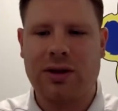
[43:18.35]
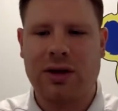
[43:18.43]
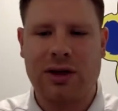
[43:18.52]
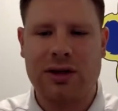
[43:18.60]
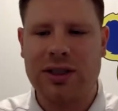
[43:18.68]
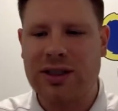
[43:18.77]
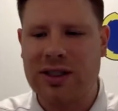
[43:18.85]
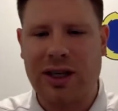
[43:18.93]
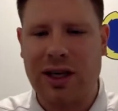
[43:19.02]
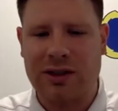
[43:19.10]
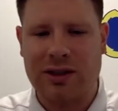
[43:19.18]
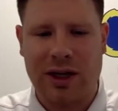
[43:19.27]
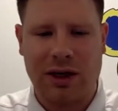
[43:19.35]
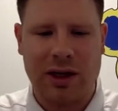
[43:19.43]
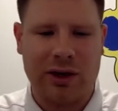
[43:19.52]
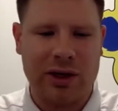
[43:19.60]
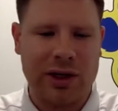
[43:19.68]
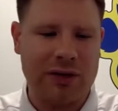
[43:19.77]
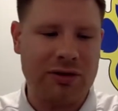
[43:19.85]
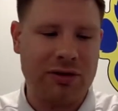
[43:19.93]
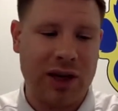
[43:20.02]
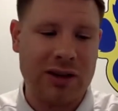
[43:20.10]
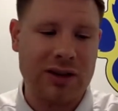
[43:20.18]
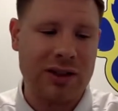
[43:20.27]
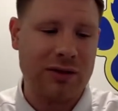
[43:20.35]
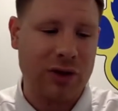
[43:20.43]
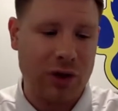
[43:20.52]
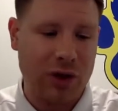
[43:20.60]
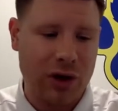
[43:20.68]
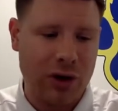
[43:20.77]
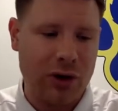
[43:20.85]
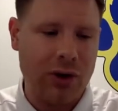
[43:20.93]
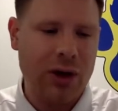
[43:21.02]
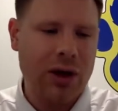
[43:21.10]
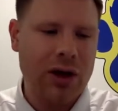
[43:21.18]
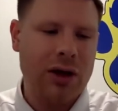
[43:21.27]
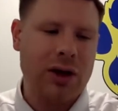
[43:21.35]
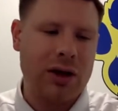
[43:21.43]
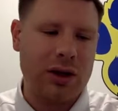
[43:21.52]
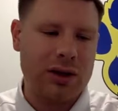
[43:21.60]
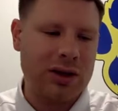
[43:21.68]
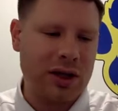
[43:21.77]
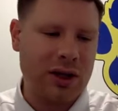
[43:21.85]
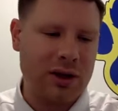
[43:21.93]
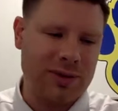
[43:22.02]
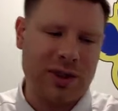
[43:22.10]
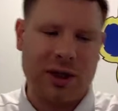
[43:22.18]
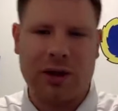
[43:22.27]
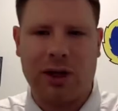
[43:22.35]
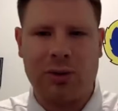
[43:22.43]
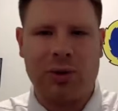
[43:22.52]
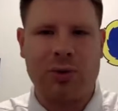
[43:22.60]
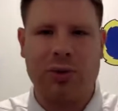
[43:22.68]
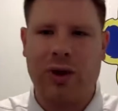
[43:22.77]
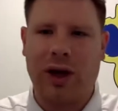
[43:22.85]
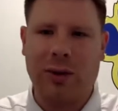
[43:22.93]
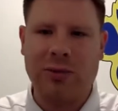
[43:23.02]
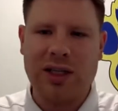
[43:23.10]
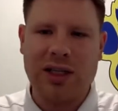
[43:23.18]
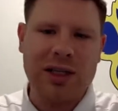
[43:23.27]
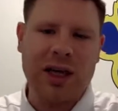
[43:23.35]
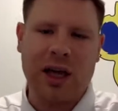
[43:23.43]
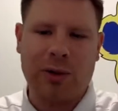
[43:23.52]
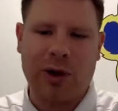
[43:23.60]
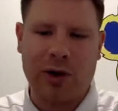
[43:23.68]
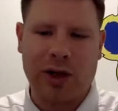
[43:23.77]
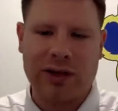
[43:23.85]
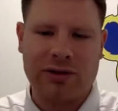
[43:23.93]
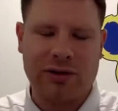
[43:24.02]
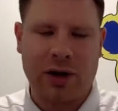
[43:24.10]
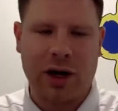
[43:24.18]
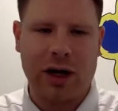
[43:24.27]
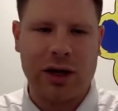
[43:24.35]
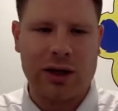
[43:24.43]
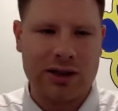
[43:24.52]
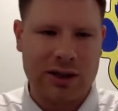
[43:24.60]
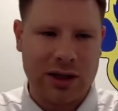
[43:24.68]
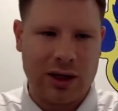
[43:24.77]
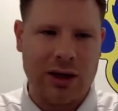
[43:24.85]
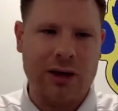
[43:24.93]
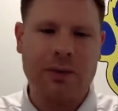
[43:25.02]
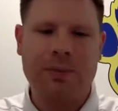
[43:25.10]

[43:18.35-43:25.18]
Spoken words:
TCA is not allowing any fans, even though, and this kind of upset a lot of people. The MDE came out last Friday and said